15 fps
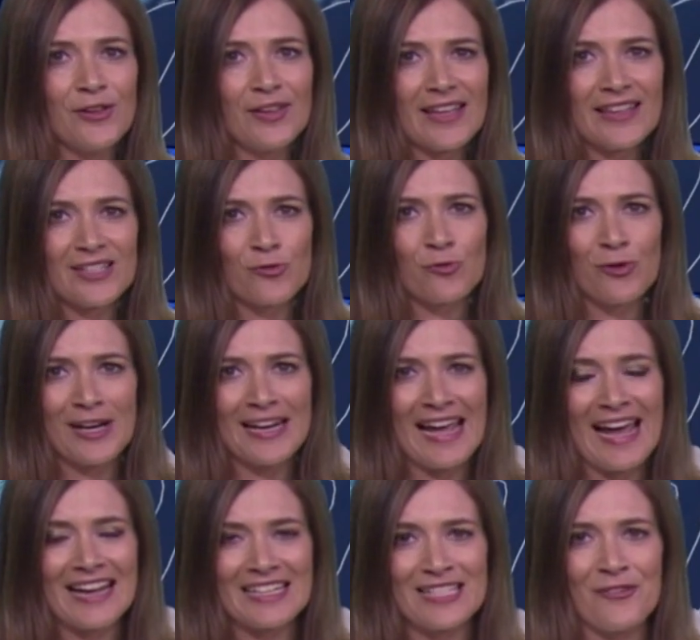you get this really
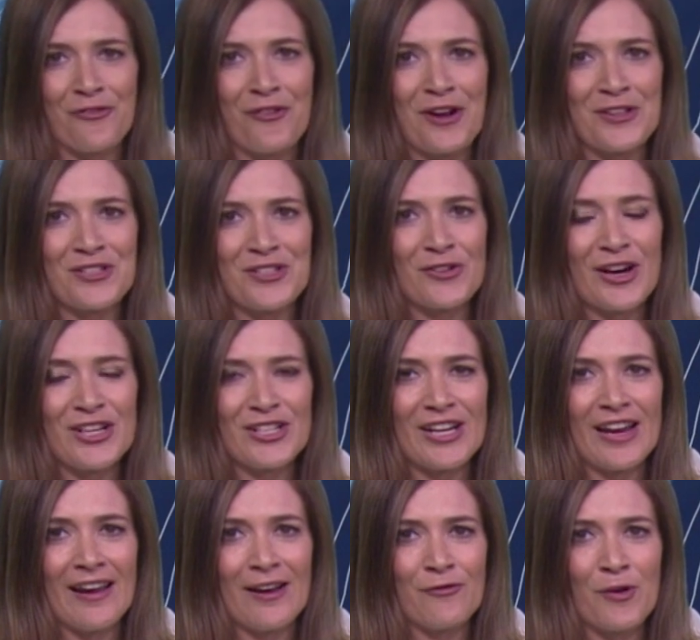active front
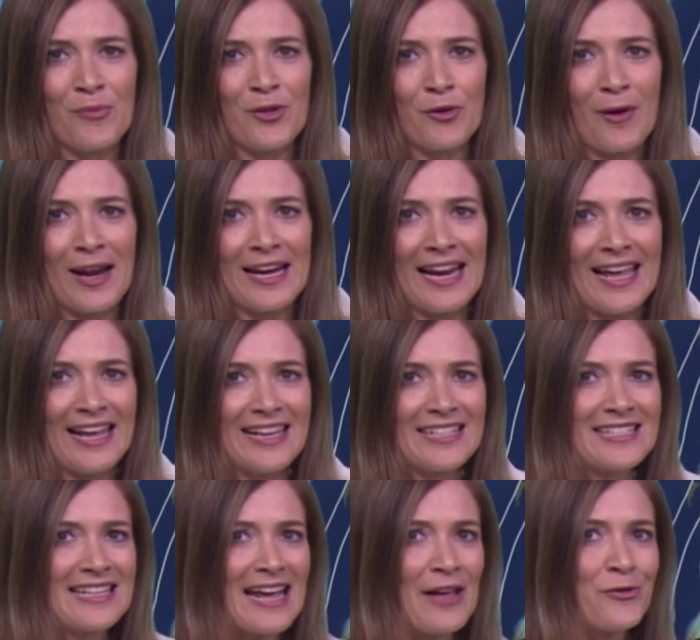stretching from the Great Lakes
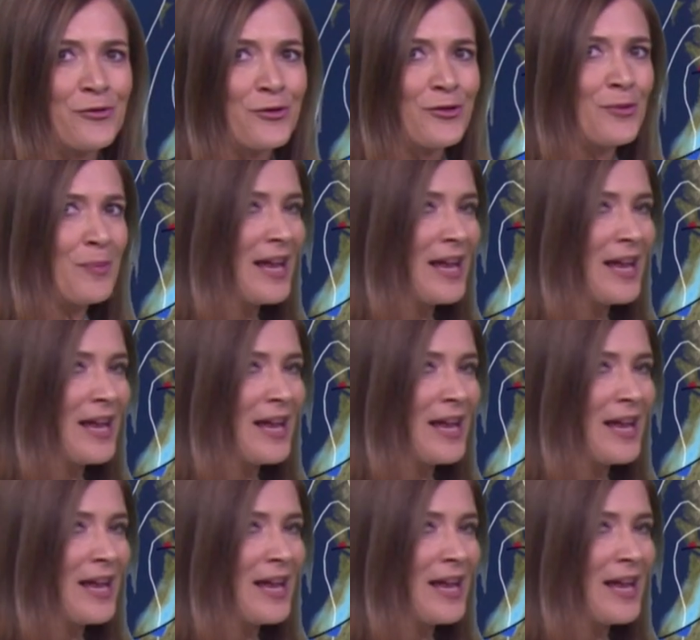down through the